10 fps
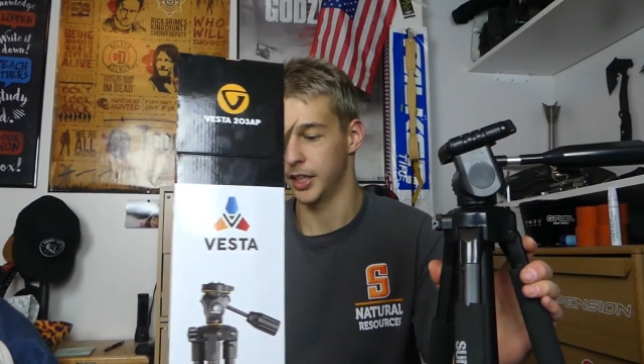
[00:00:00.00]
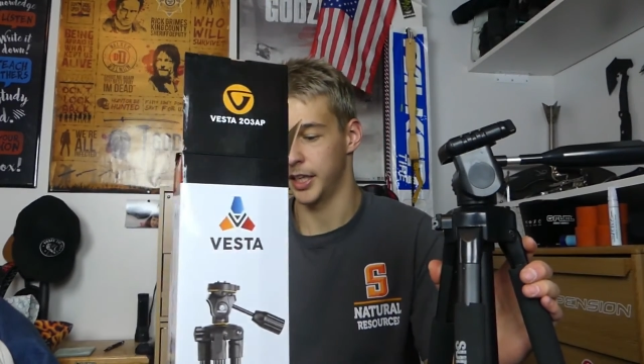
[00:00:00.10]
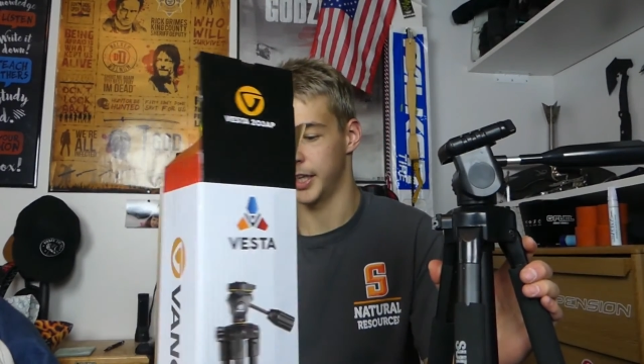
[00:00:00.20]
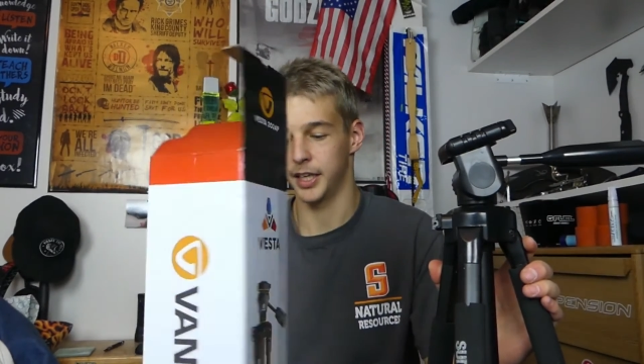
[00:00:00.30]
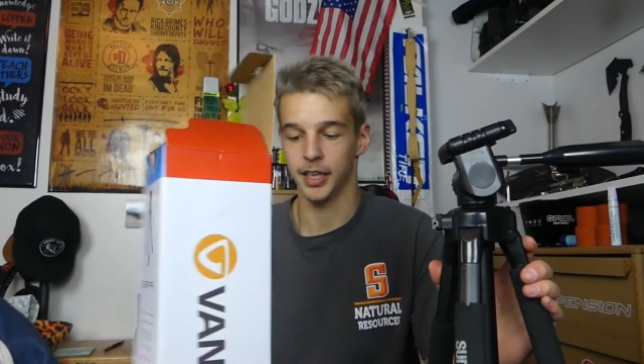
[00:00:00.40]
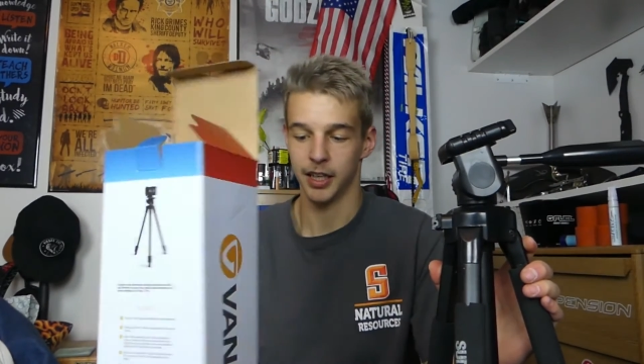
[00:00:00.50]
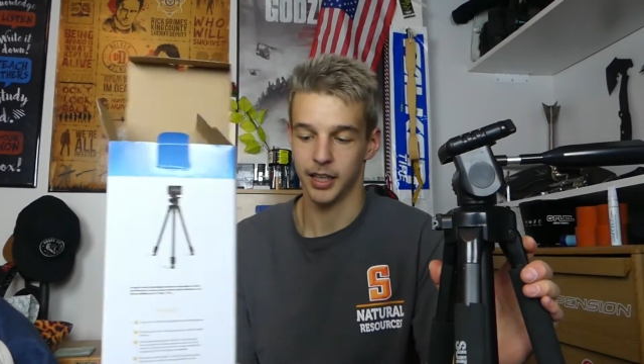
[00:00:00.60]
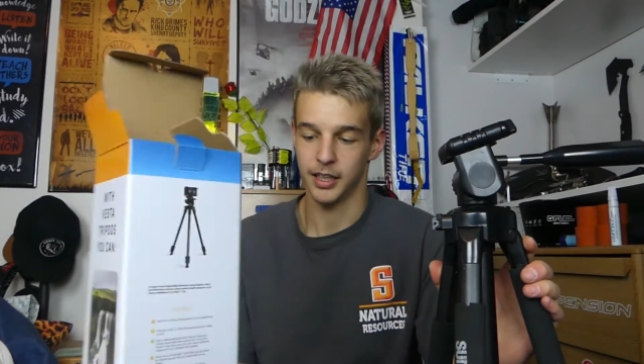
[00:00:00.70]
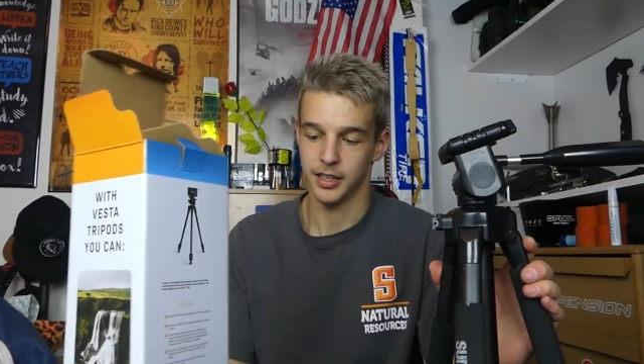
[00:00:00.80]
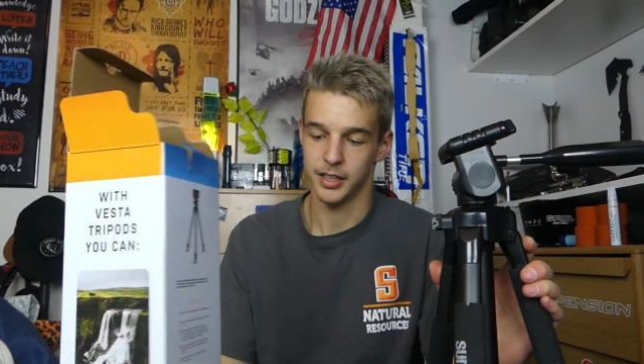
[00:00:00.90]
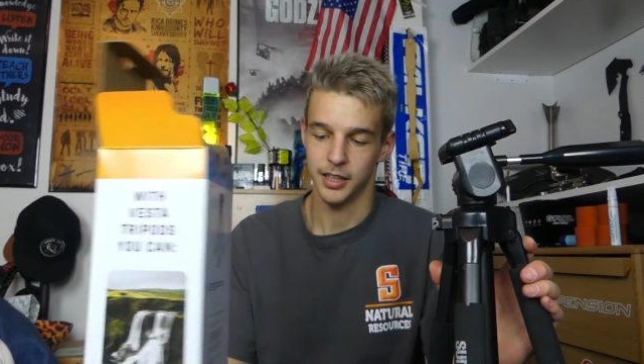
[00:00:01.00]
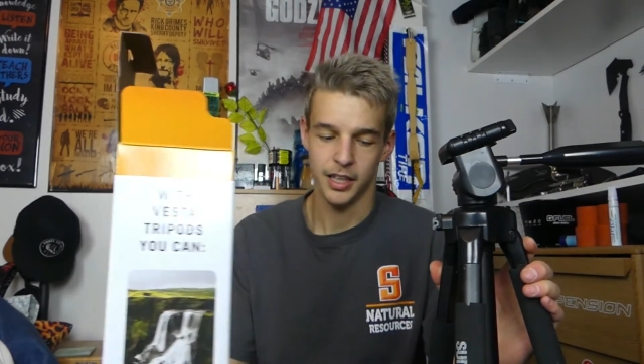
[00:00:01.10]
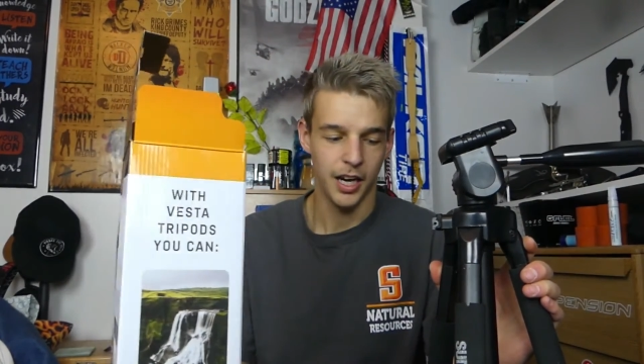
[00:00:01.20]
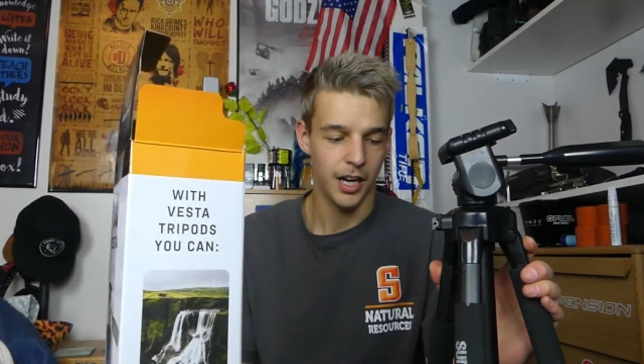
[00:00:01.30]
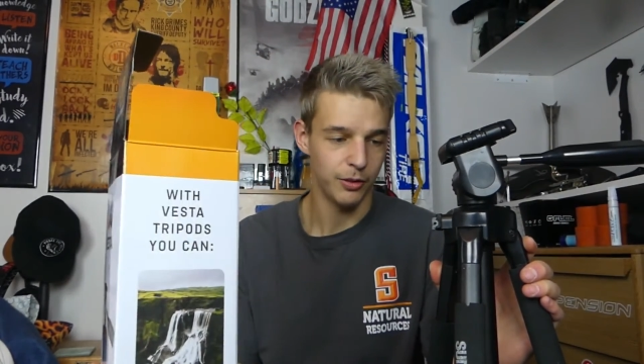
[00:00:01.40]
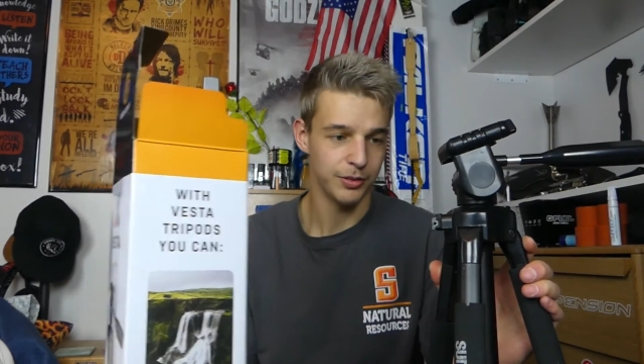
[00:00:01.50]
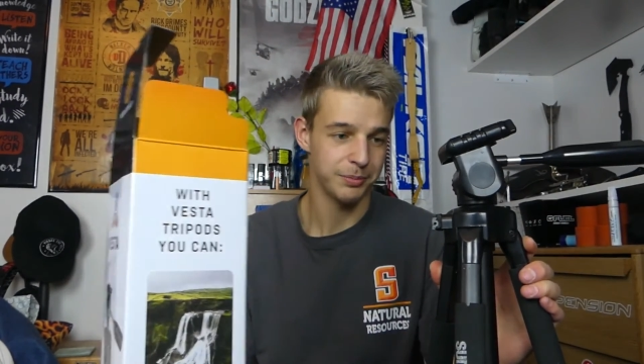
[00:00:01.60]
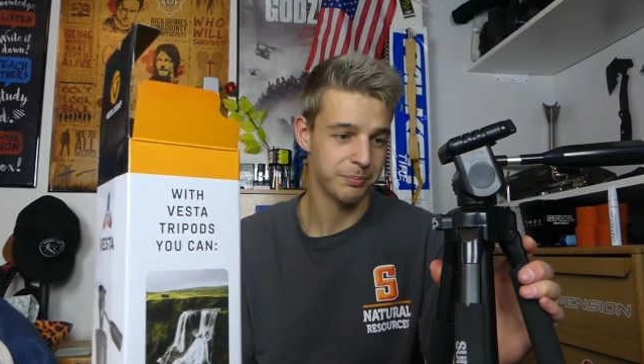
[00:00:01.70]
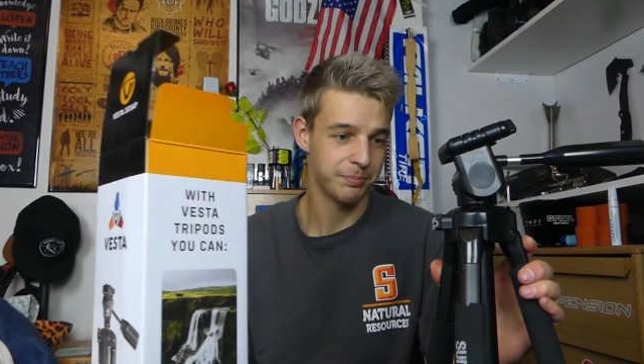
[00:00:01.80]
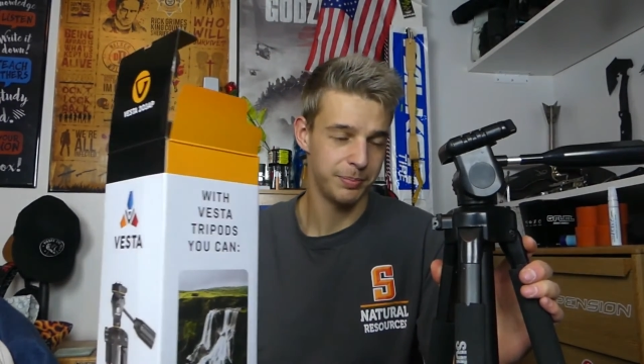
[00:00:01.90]
And I would
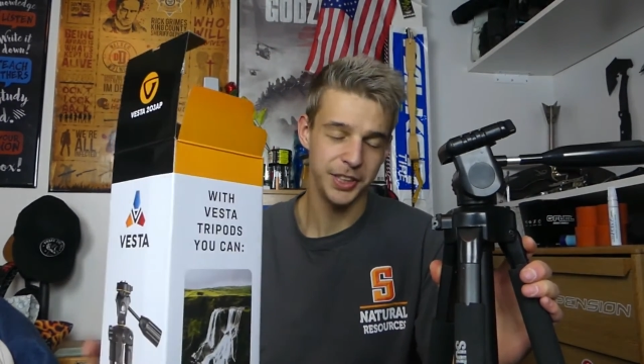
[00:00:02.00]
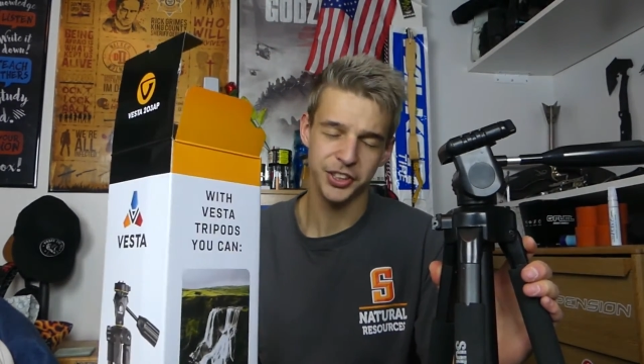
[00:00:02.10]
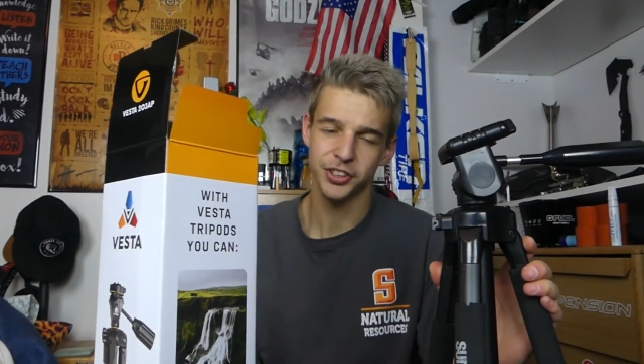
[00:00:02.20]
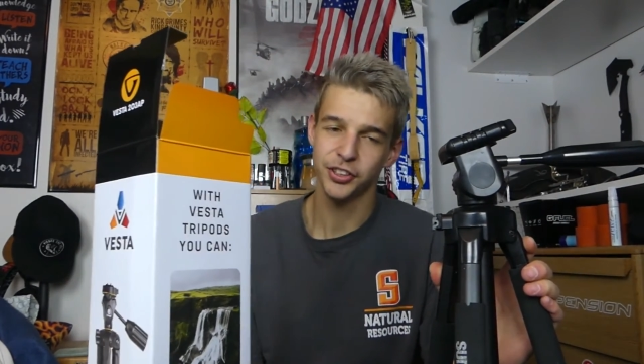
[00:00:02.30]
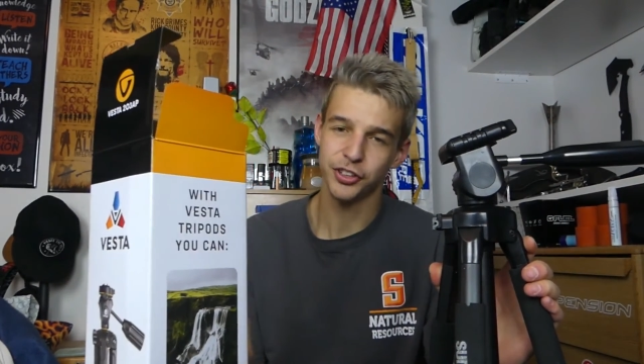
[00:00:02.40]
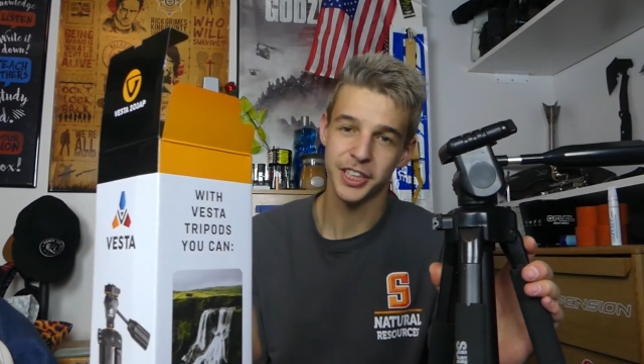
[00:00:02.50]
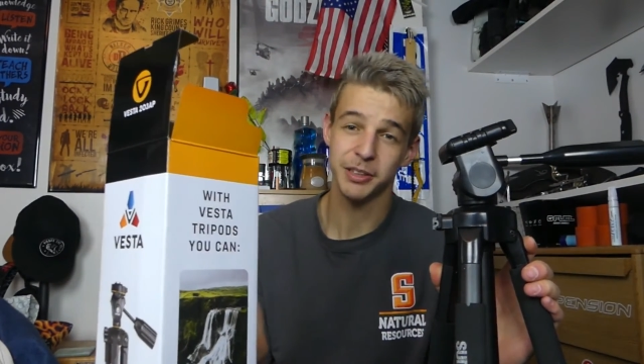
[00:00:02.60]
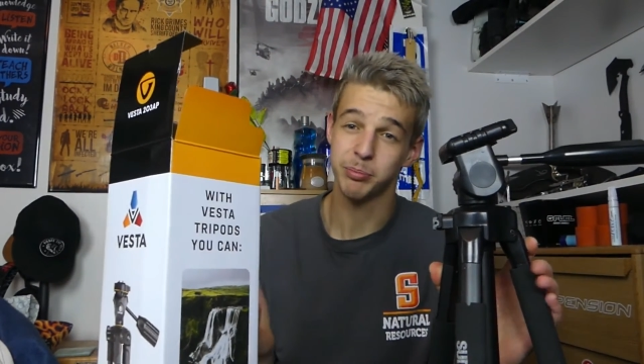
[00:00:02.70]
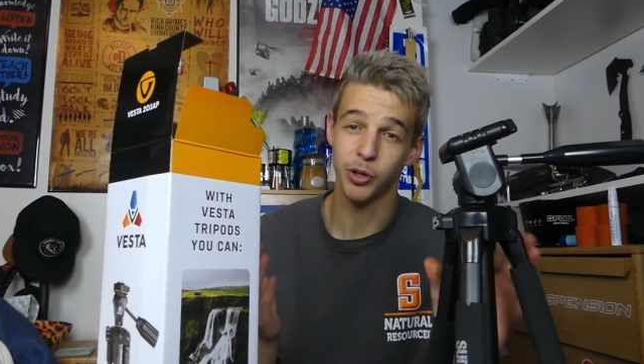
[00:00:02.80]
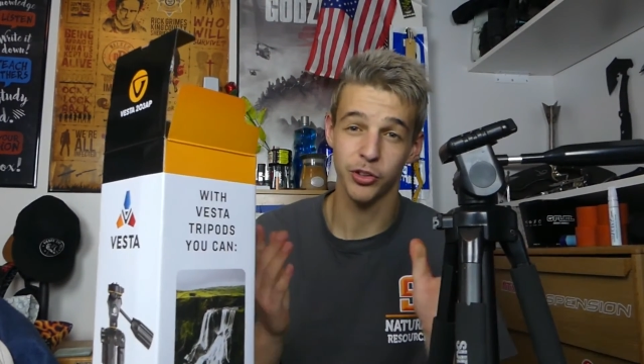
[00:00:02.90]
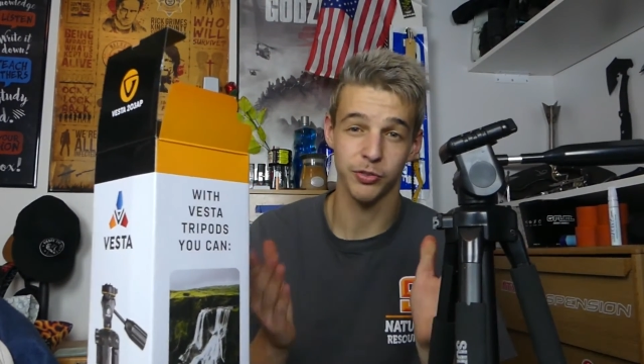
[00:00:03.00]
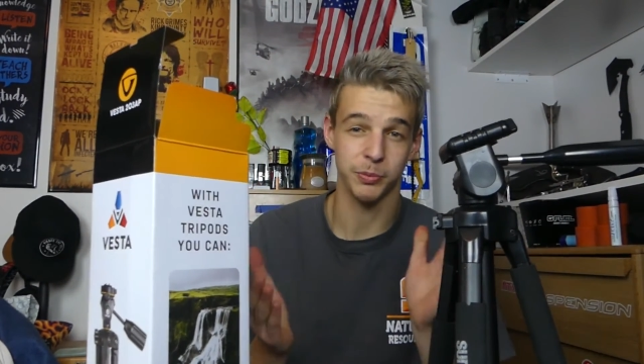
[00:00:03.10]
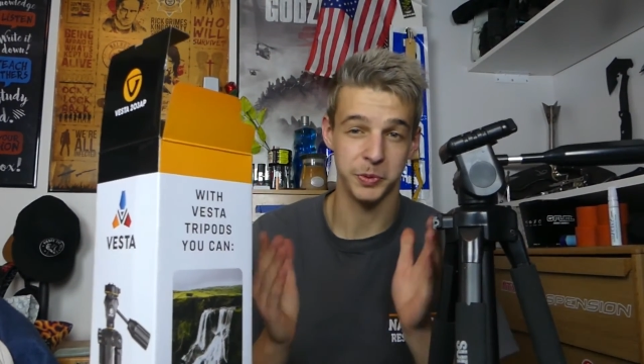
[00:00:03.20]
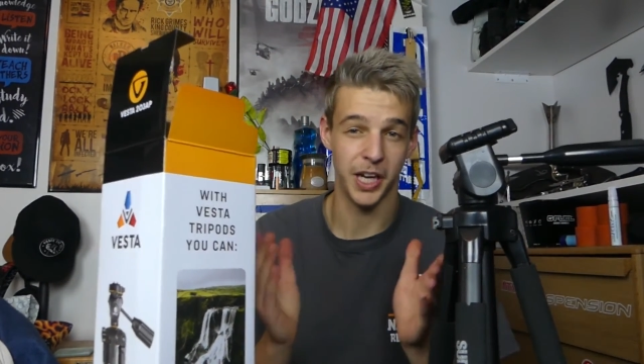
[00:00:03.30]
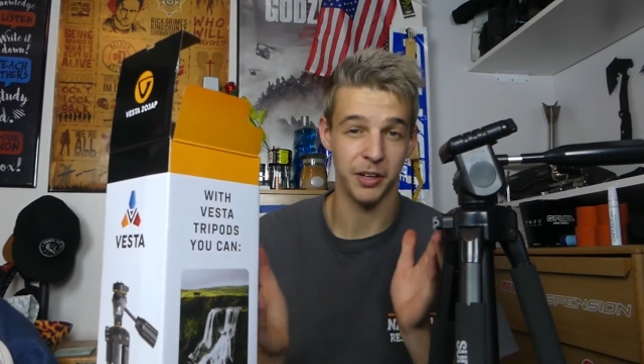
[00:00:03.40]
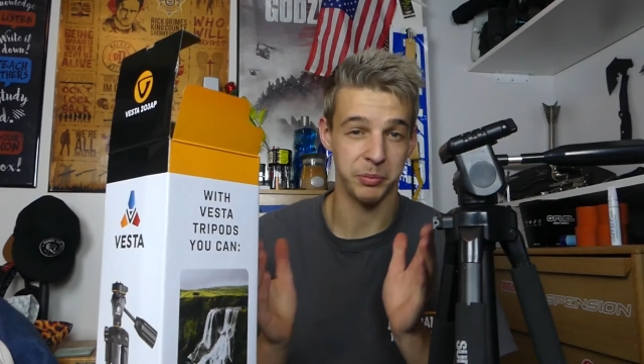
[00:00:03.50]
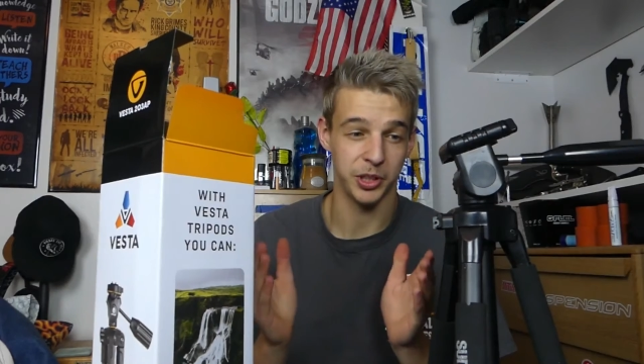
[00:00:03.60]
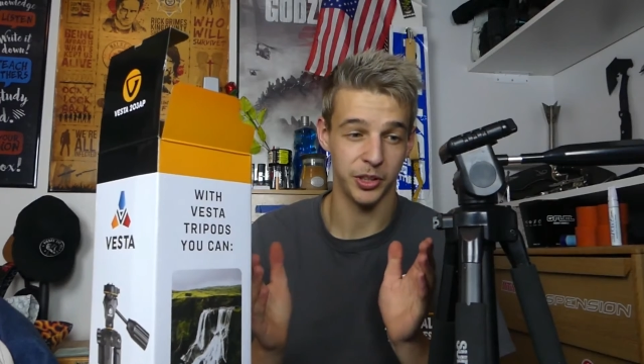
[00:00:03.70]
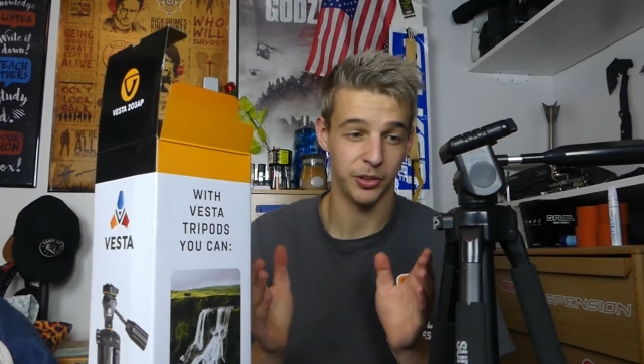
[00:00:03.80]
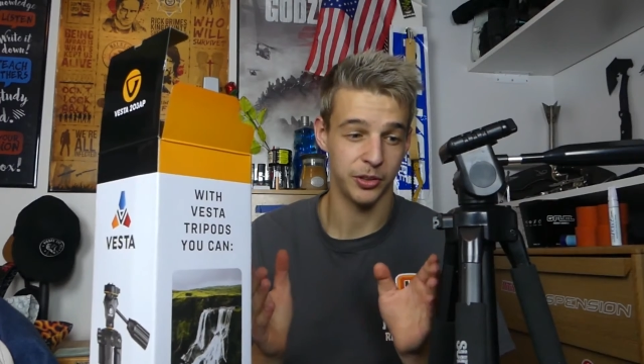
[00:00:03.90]
be sure to link both of them down
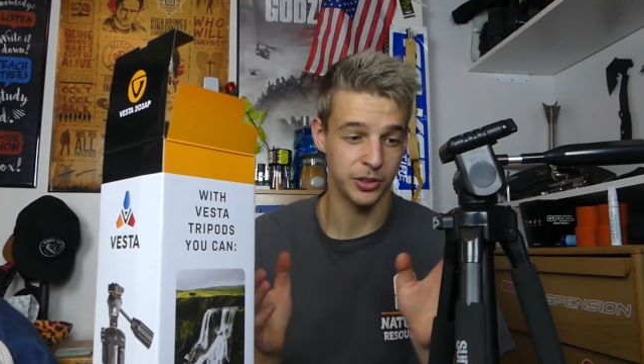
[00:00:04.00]
below.